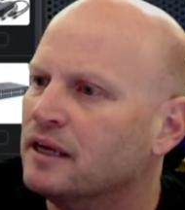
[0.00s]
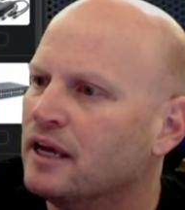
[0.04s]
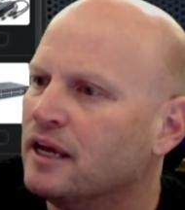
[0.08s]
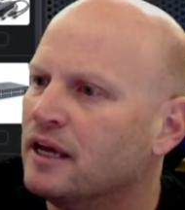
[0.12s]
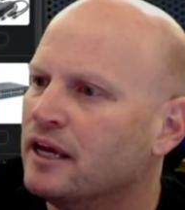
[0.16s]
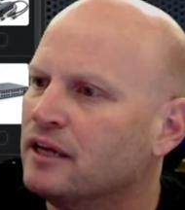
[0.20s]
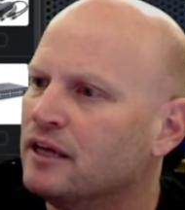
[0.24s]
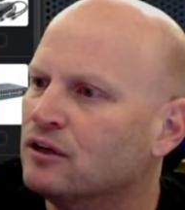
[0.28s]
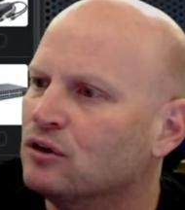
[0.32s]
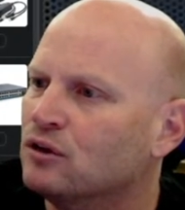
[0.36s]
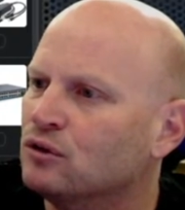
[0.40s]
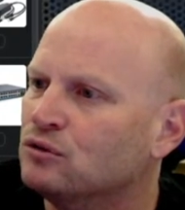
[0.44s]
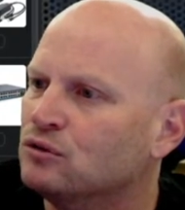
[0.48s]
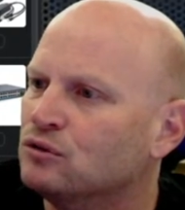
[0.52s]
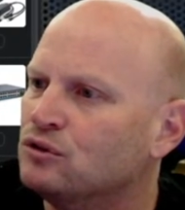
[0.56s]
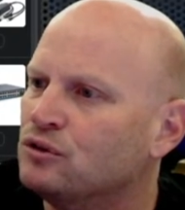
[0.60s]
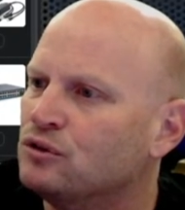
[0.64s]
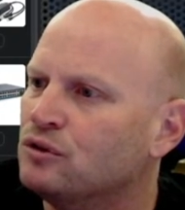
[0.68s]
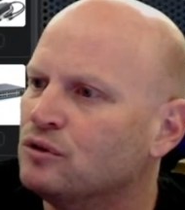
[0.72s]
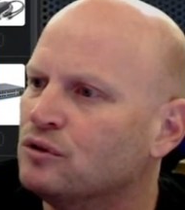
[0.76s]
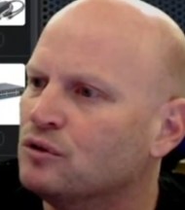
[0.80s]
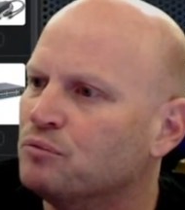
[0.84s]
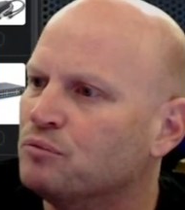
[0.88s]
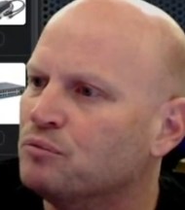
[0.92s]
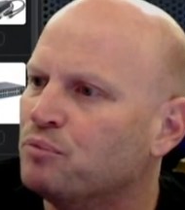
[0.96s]

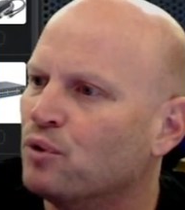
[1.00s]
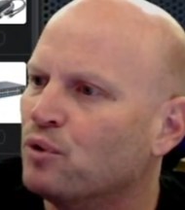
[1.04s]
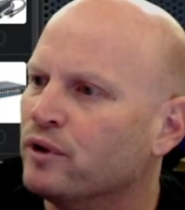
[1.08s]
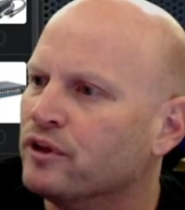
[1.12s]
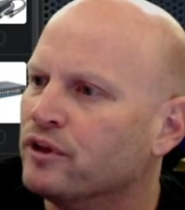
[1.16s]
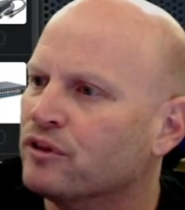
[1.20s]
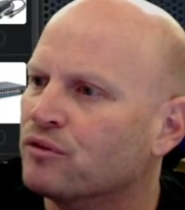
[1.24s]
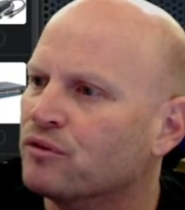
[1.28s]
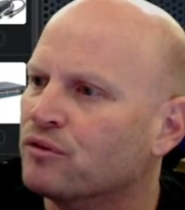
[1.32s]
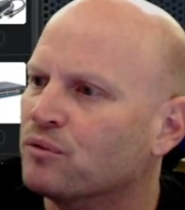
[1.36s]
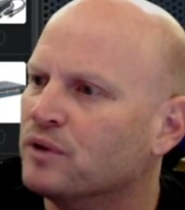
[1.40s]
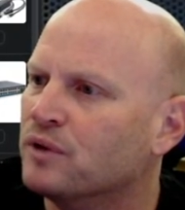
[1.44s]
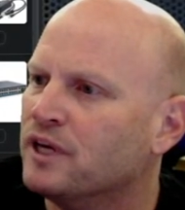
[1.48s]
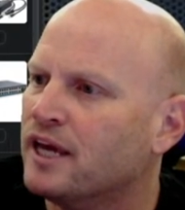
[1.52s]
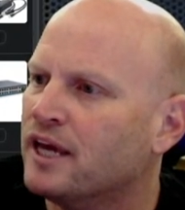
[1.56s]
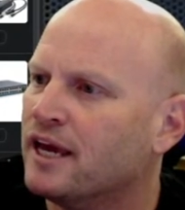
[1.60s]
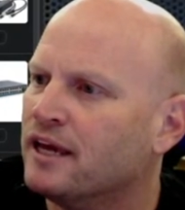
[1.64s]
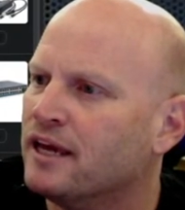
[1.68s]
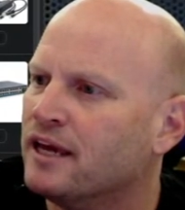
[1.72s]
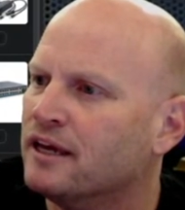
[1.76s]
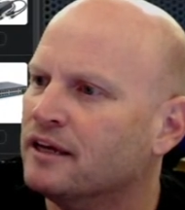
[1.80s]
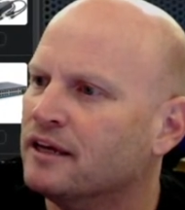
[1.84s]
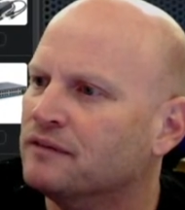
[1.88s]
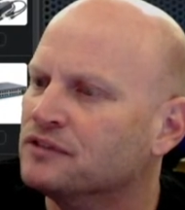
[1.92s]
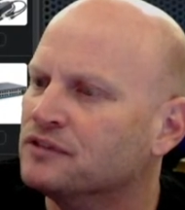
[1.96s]
802.3
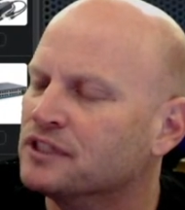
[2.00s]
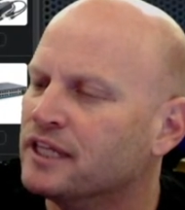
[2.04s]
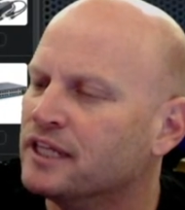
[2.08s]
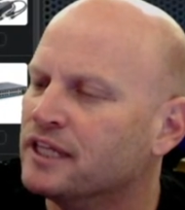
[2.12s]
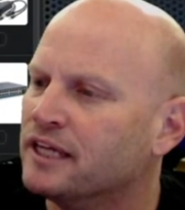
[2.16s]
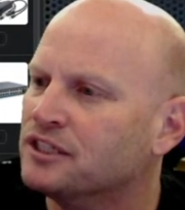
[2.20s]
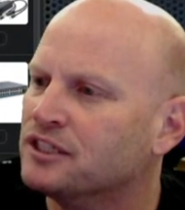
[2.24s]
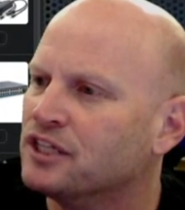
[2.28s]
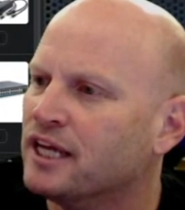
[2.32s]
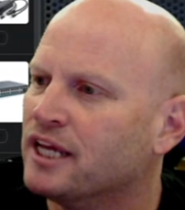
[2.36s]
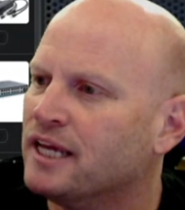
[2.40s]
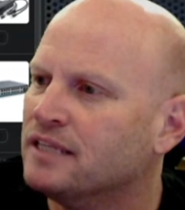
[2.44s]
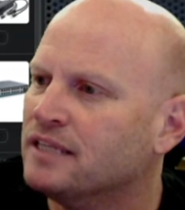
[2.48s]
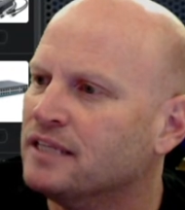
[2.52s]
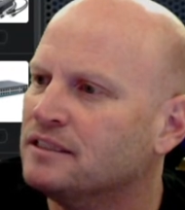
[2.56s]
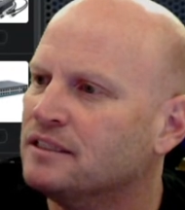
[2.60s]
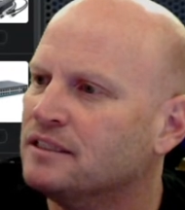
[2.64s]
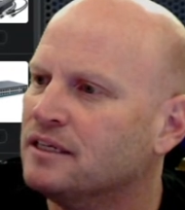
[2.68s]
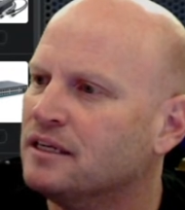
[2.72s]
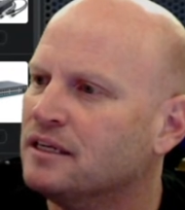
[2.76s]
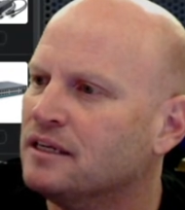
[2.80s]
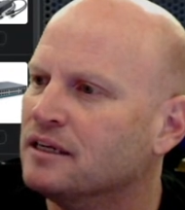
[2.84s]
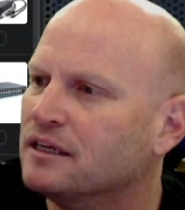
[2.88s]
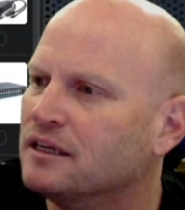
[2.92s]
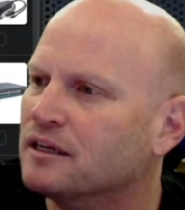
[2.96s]
AF slash
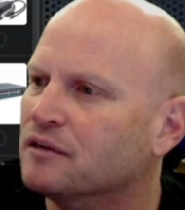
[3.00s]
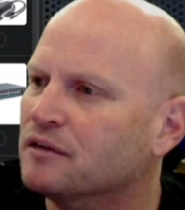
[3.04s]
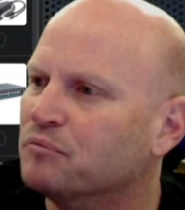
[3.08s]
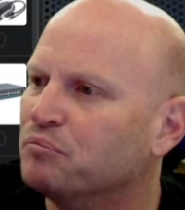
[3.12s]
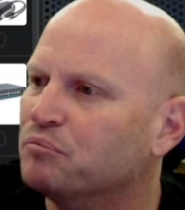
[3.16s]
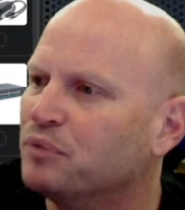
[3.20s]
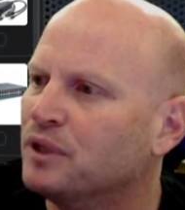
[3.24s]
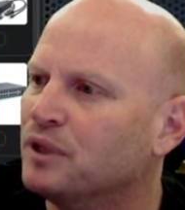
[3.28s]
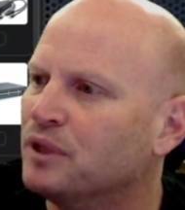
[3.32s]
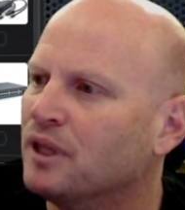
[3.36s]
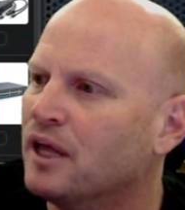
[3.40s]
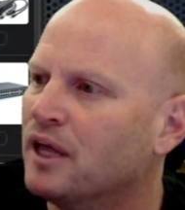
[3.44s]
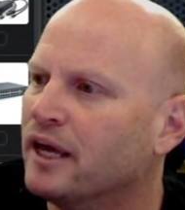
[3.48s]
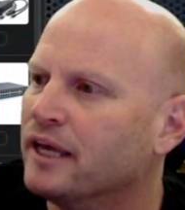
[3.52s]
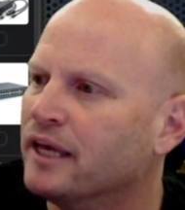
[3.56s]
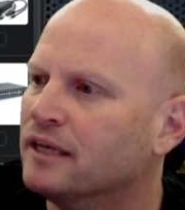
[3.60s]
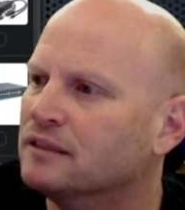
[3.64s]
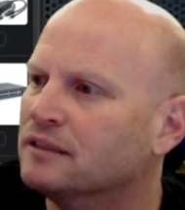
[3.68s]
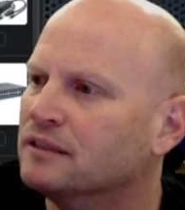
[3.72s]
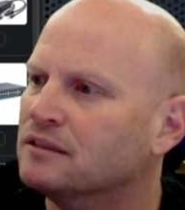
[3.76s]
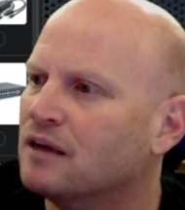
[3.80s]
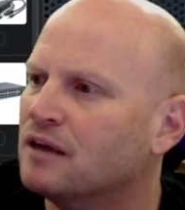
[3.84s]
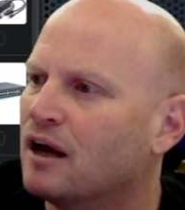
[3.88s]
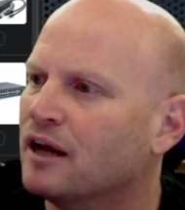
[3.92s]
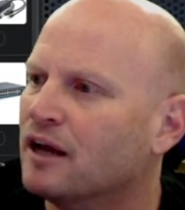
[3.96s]
AT
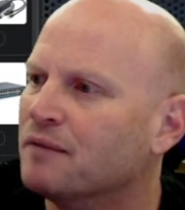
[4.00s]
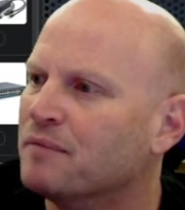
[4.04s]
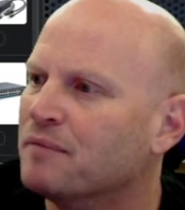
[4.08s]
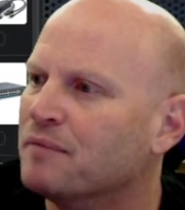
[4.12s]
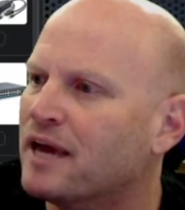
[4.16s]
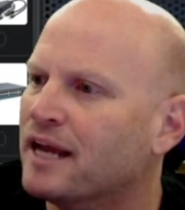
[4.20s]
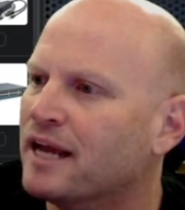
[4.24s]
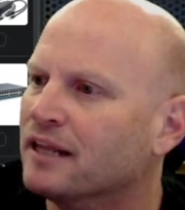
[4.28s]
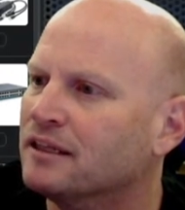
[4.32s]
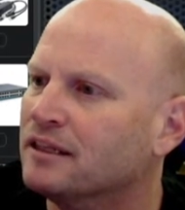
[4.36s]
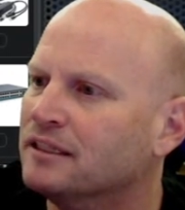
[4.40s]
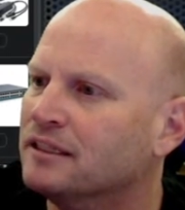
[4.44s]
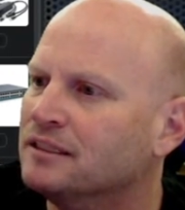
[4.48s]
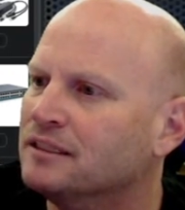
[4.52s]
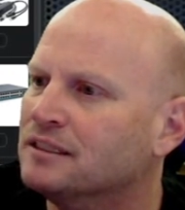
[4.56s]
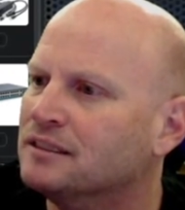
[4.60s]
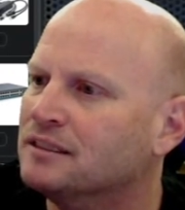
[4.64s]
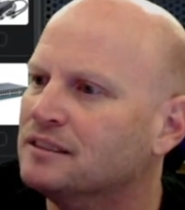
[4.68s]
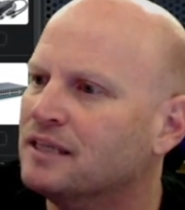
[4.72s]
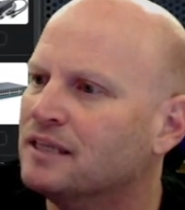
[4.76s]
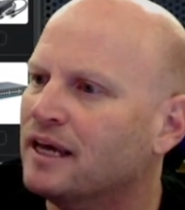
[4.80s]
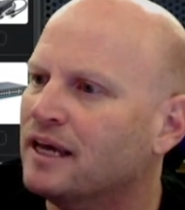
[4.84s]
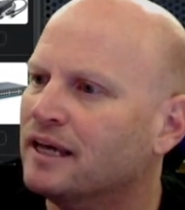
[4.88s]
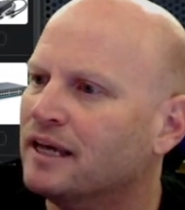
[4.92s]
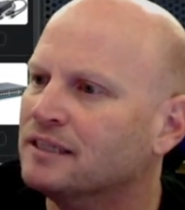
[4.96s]
compliant automatically
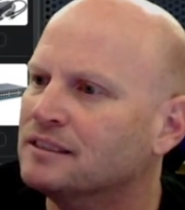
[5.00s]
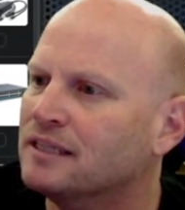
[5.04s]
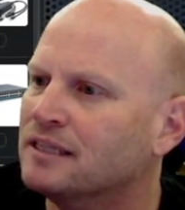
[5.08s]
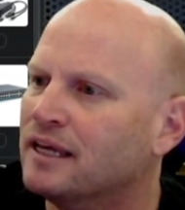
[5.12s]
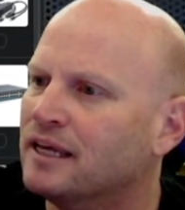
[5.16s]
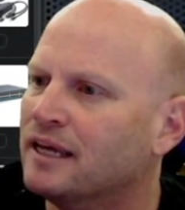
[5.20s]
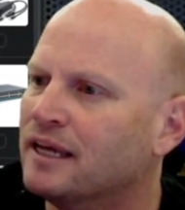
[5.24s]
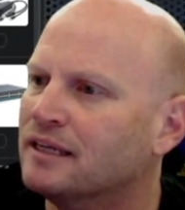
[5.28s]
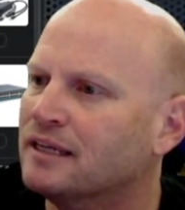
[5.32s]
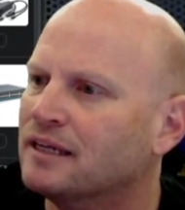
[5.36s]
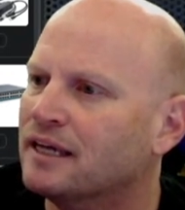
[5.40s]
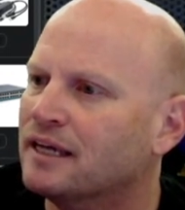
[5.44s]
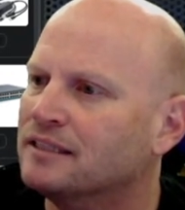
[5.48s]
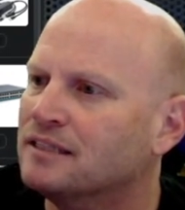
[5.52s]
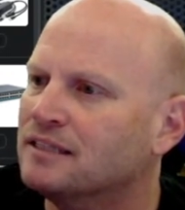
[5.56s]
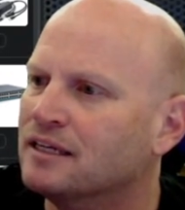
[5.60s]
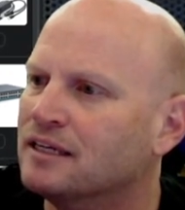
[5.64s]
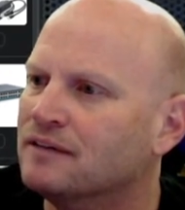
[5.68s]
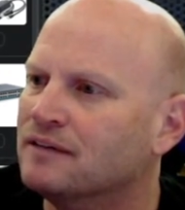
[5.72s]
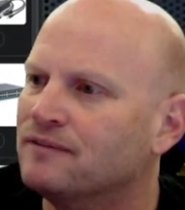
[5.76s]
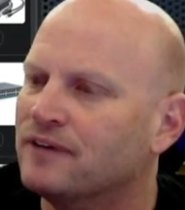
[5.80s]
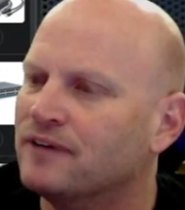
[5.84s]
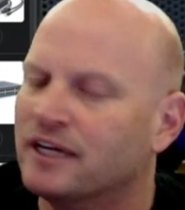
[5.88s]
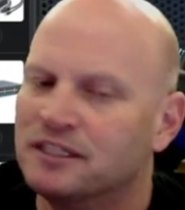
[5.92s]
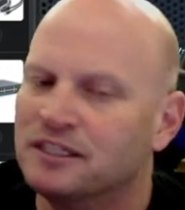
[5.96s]
detects and
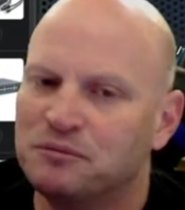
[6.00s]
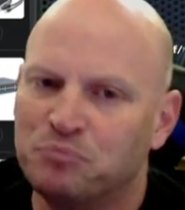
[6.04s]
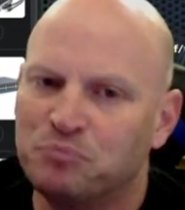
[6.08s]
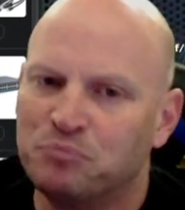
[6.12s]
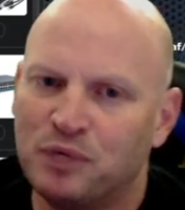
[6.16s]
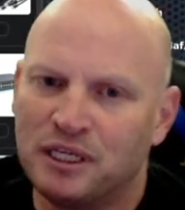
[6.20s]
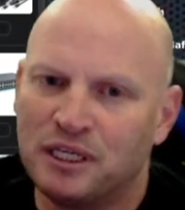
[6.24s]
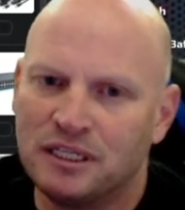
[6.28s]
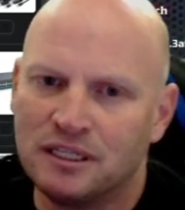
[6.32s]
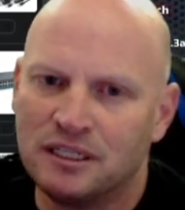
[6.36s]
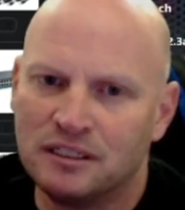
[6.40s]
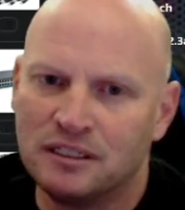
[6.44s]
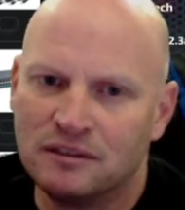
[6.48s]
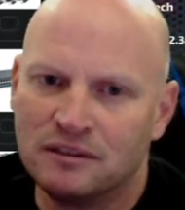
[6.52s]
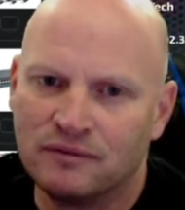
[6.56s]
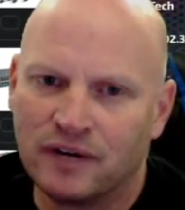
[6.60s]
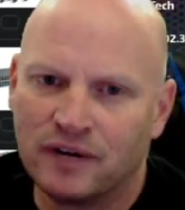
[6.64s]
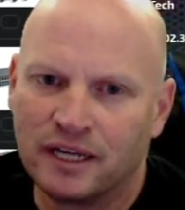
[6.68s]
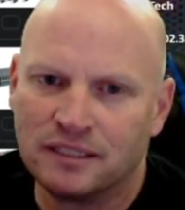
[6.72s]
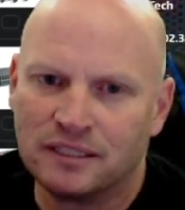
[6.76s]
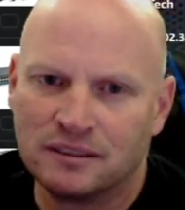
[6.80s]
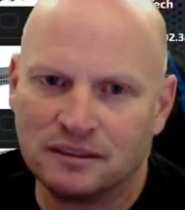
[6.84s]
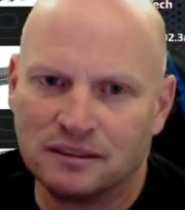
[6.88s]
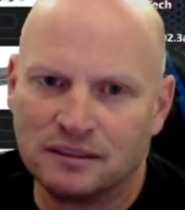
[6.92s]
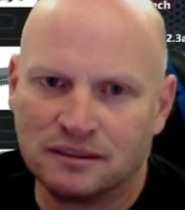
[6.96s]
identifies PD
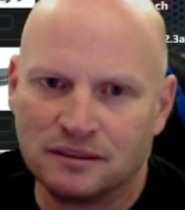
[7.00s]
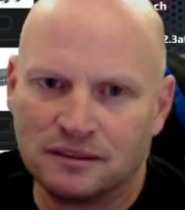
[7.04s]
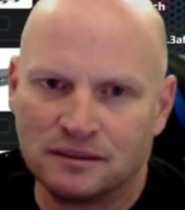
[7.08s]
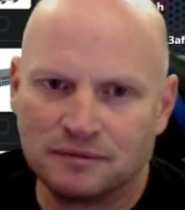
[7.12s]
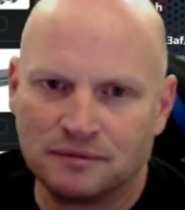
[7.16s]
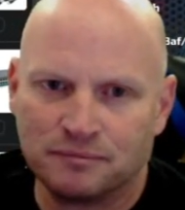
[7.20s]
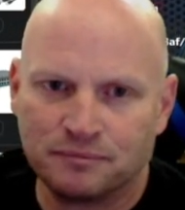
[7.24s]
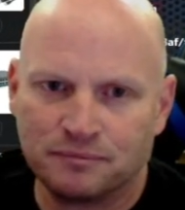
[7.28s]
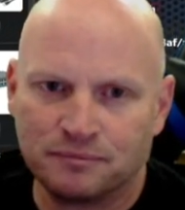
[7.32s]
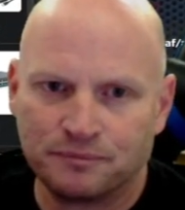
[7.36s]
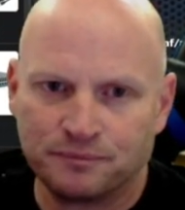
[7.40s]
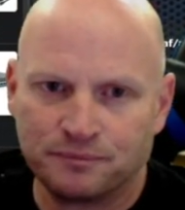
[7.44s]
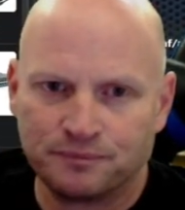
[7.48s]
devices.